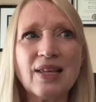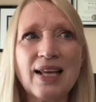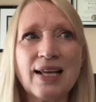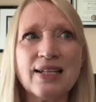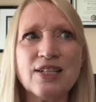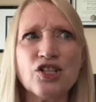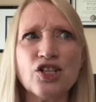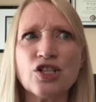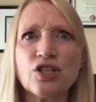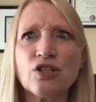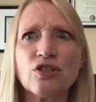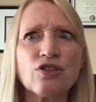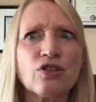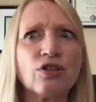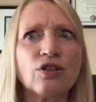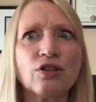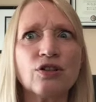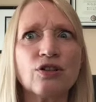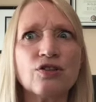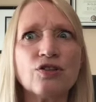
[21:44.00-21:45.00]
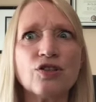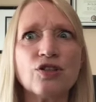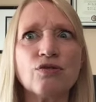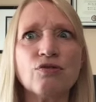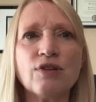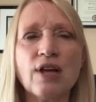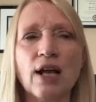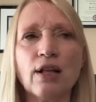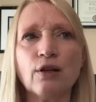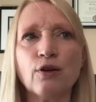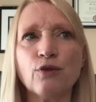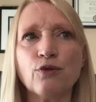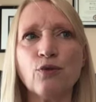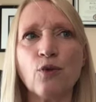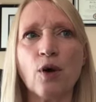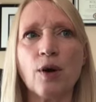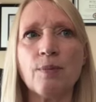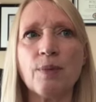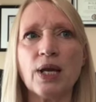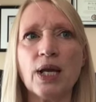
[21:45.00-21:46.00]
It just looks a little too yellow
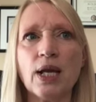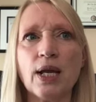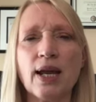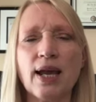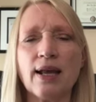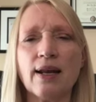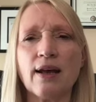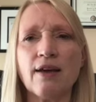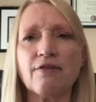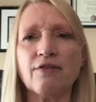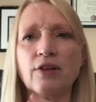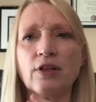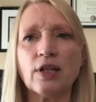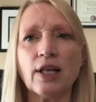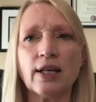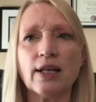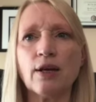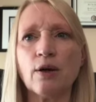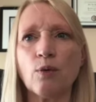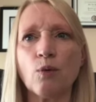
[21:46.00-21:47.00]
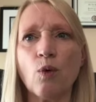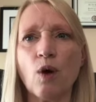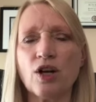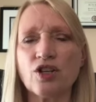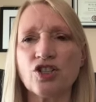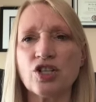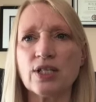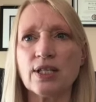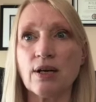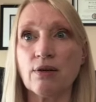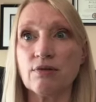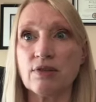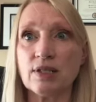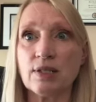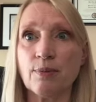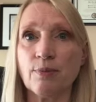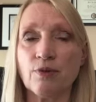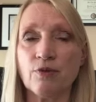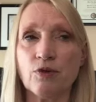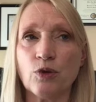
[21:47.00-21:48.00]
for me, and I feel like it washes out
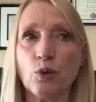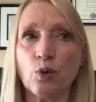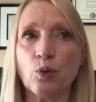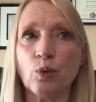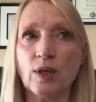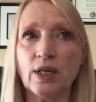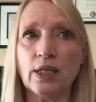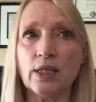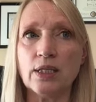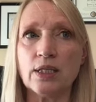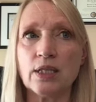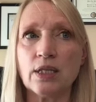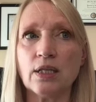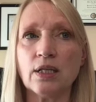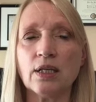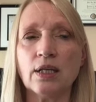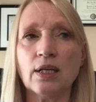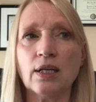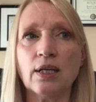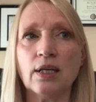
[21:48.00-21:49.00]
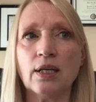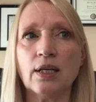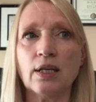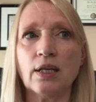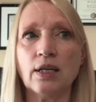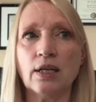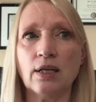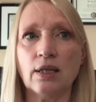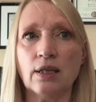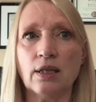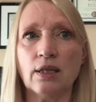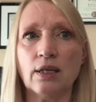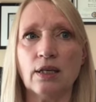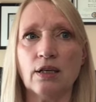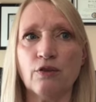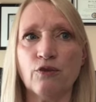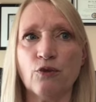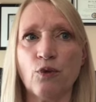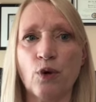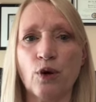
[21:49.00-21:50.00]
some of the wheat in the
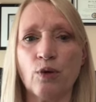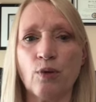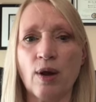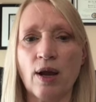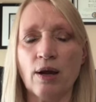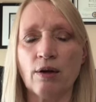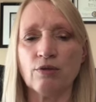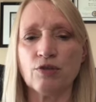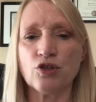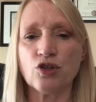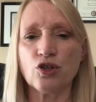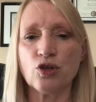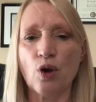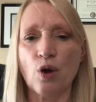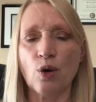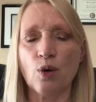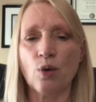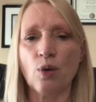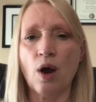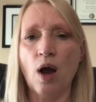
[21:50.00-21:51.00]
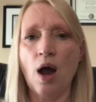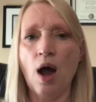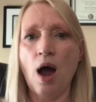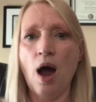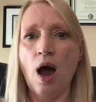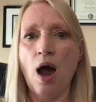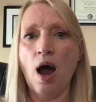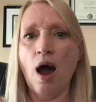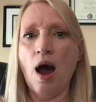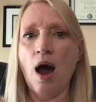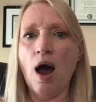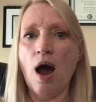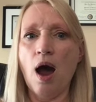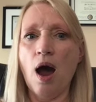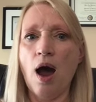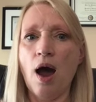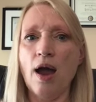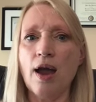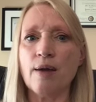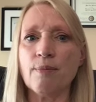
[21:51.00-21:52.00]
foreground. So
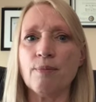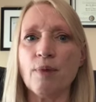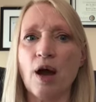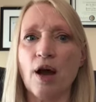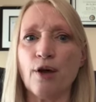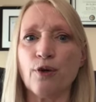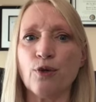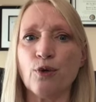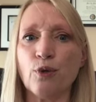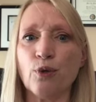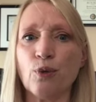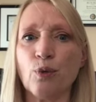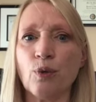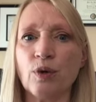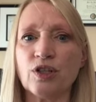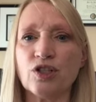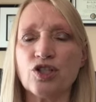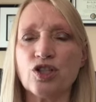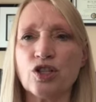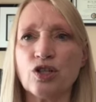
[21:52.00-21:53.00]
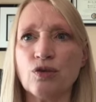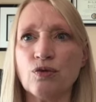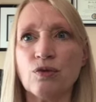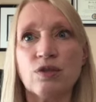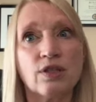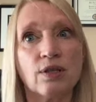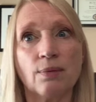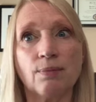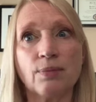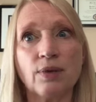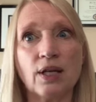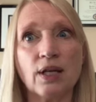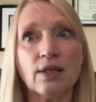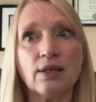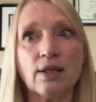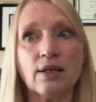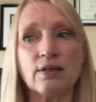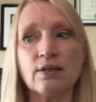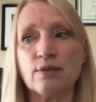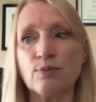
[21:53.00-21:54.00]
I'm either going to use something
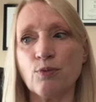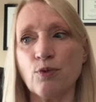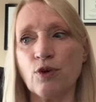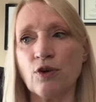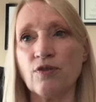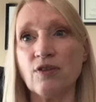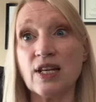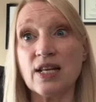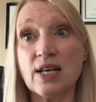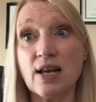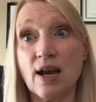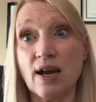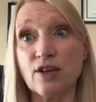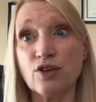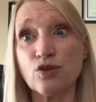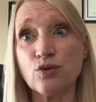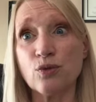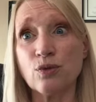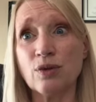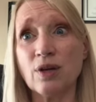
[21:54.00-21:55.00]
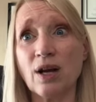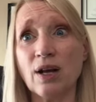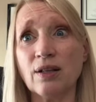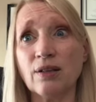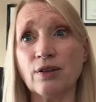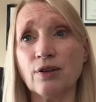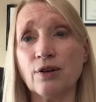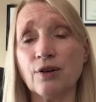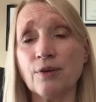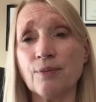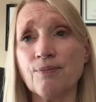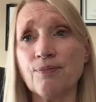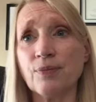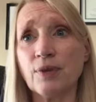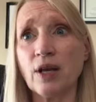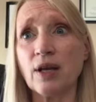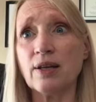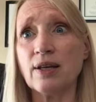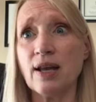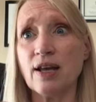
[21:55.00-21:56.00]
that's more of a natural color,
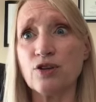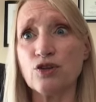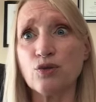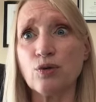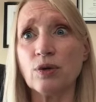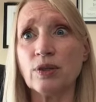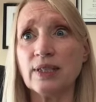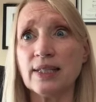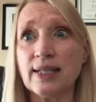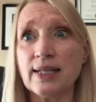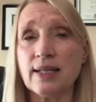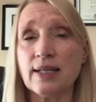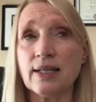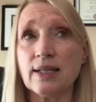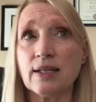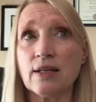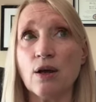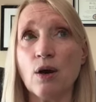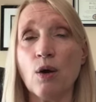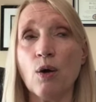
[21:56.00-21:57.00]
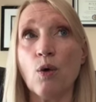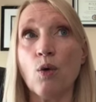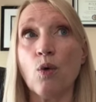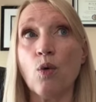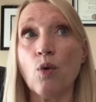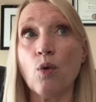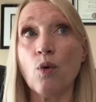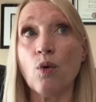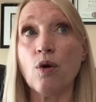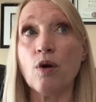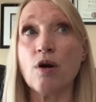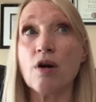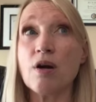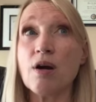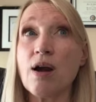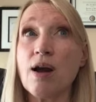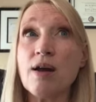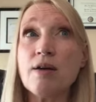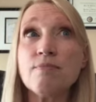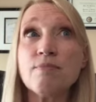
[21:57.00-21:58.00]
a natural linen, or
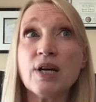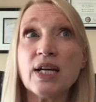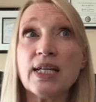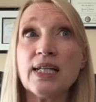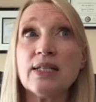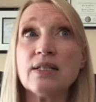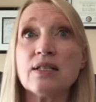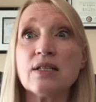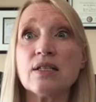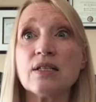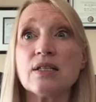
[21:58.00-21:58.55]
I might